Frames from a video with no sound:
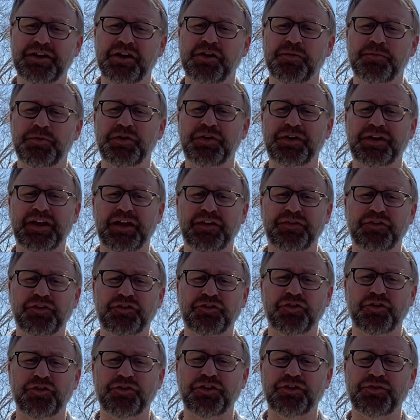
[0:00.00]
communicate the
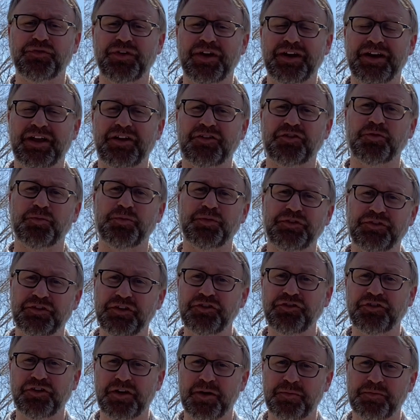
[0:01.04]
church's financial
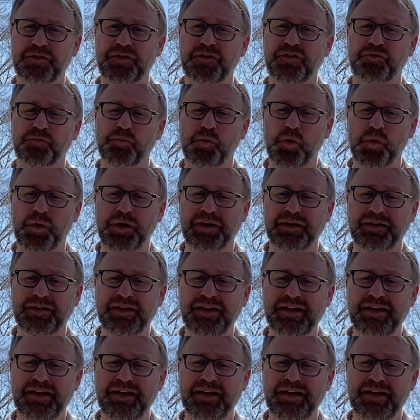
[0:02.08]
position up to this point